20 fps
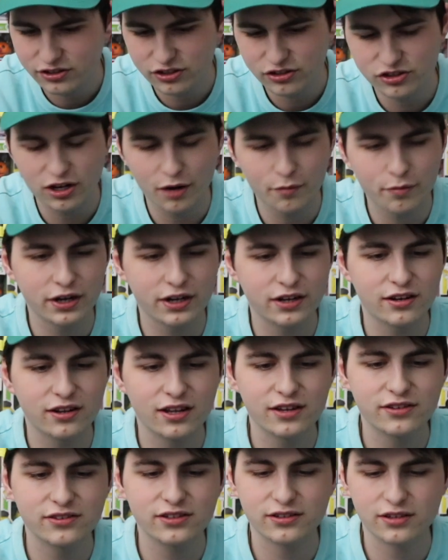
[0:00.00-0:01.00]
just jump right into
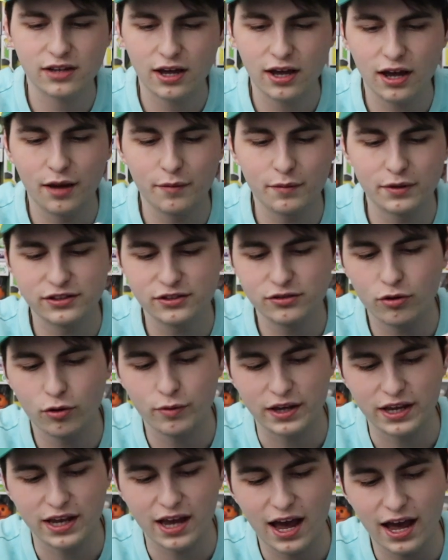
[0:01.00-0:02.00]
this um, and see
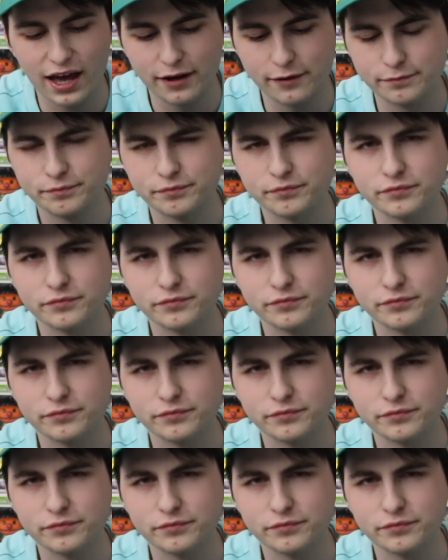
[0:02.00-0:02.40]
what we got.